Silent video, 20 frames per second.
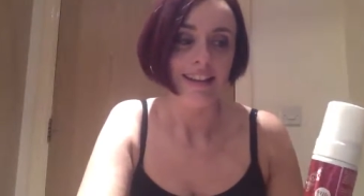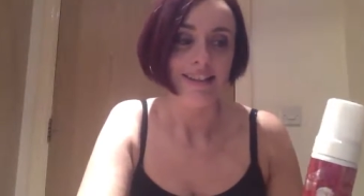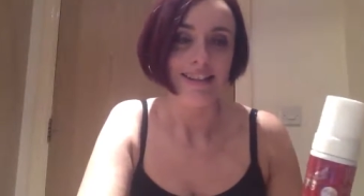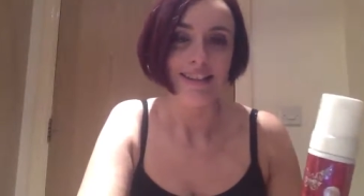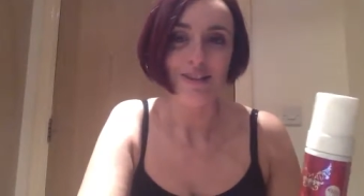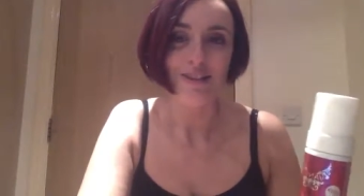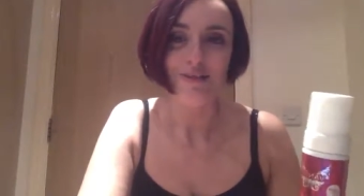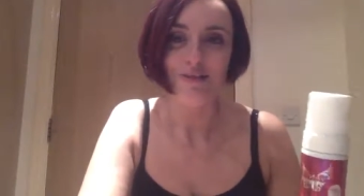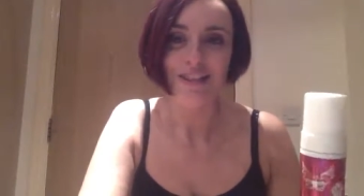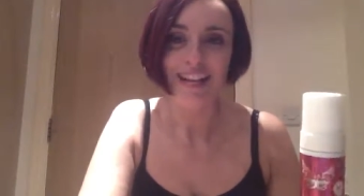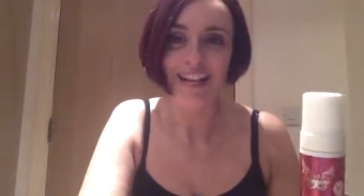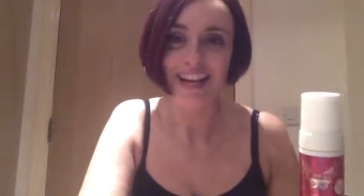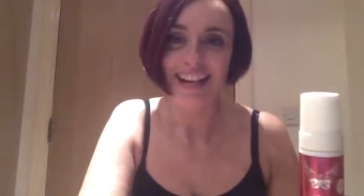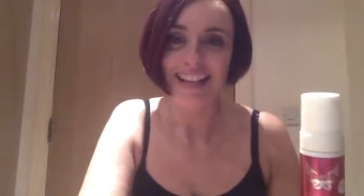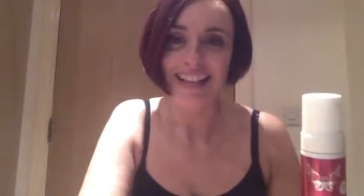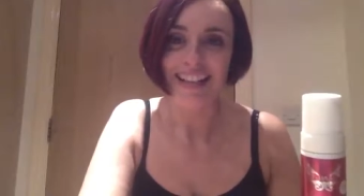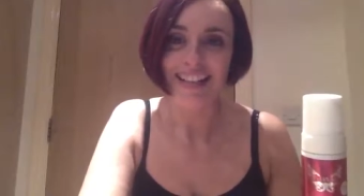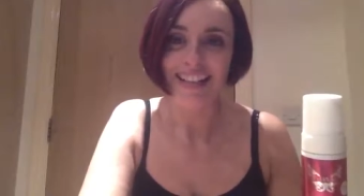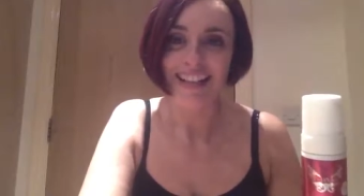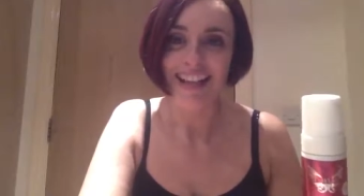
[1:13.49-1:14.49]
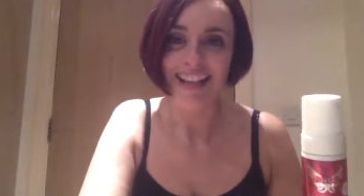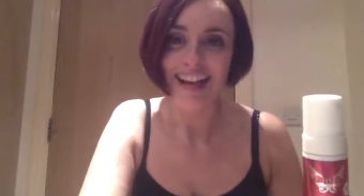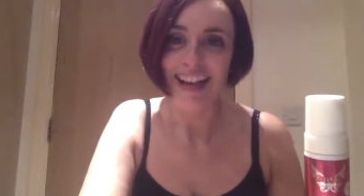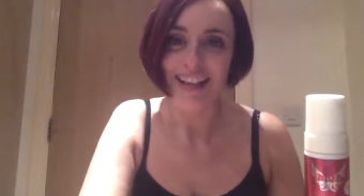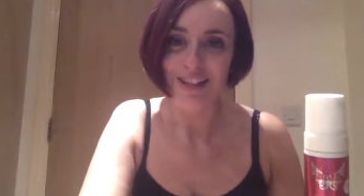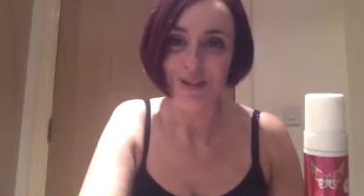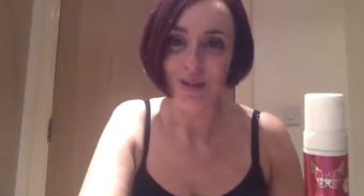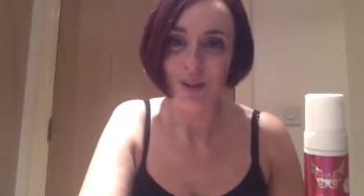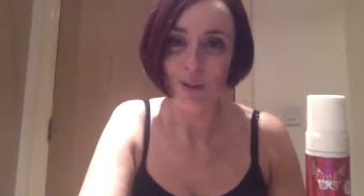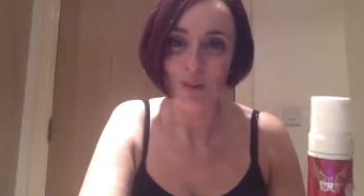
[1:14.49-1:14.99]
self-tan at
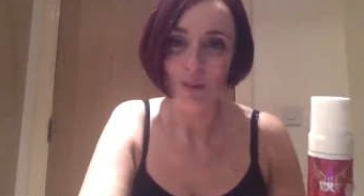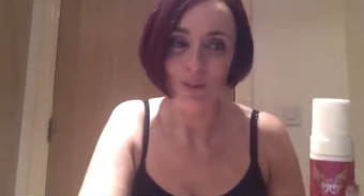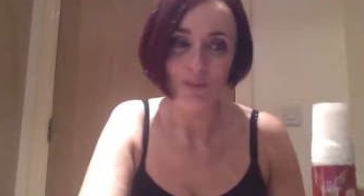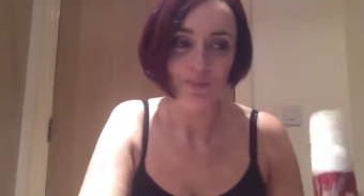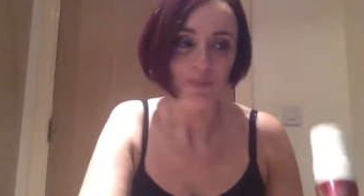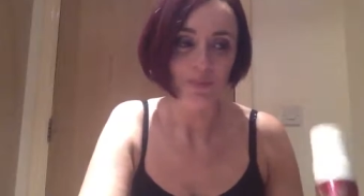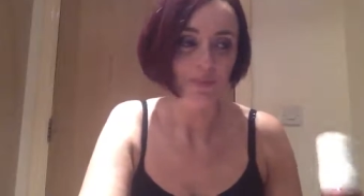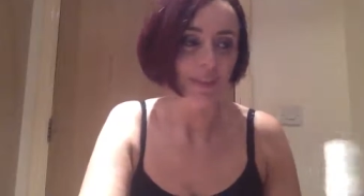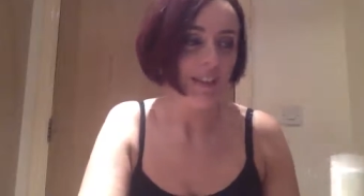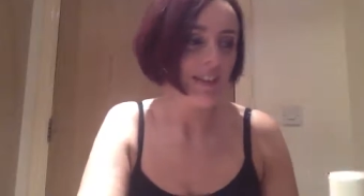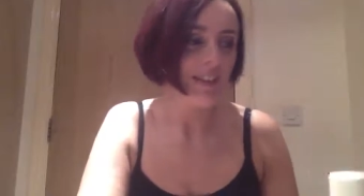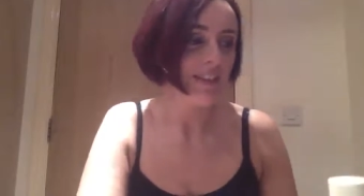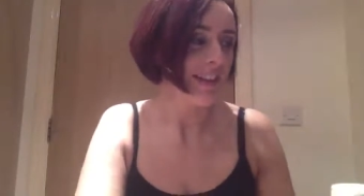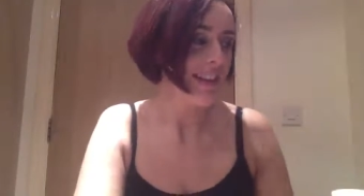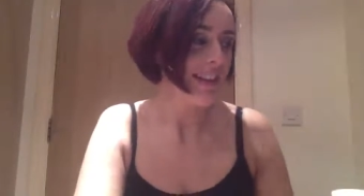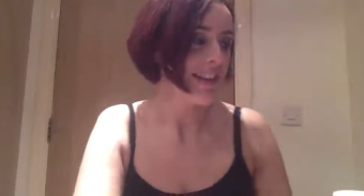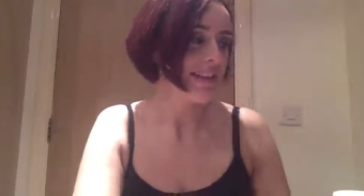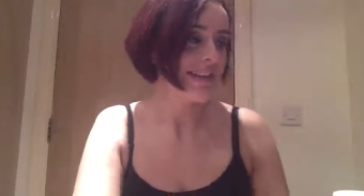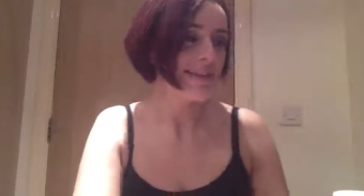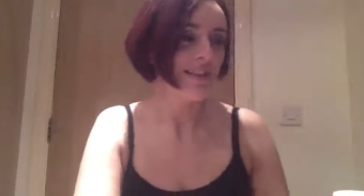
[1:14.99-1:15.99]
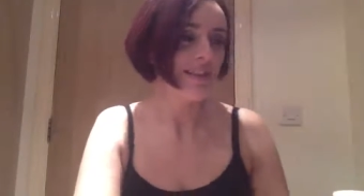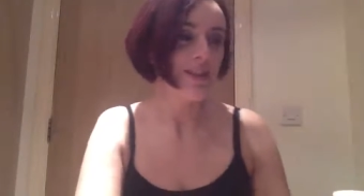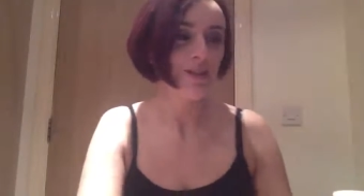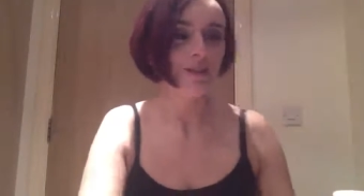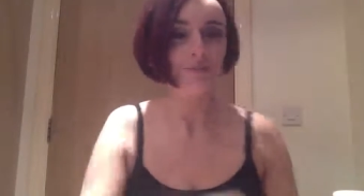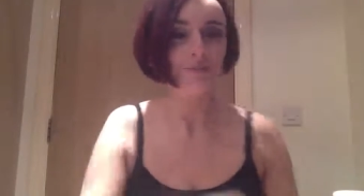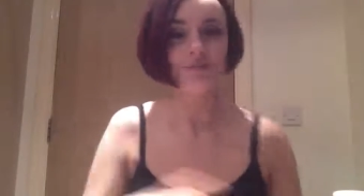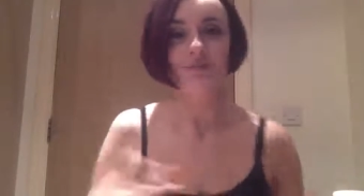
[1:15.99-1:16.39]
home. Okay, so